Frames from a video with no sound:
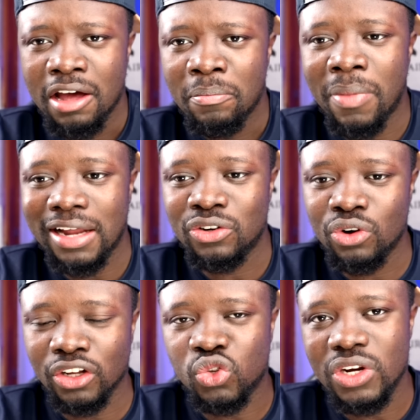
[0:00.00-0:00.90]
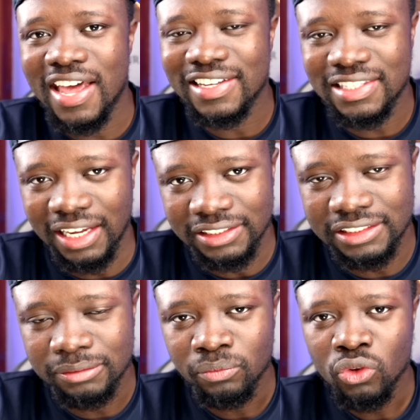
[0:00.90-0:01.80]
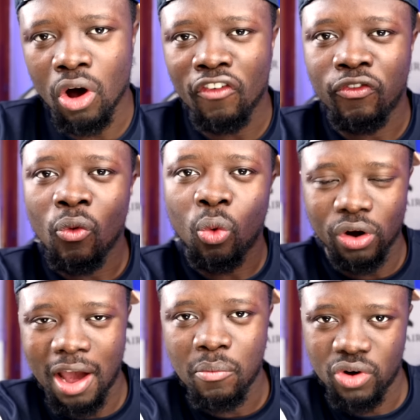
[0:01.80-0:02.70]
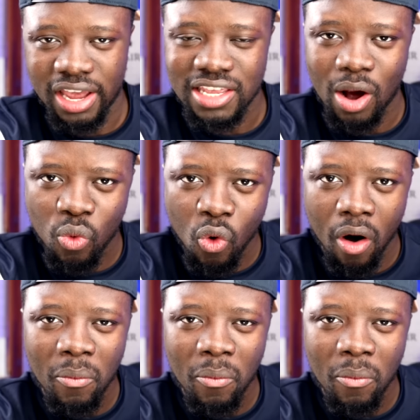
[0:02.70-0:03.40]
But not to the extent of Nkoramona ya war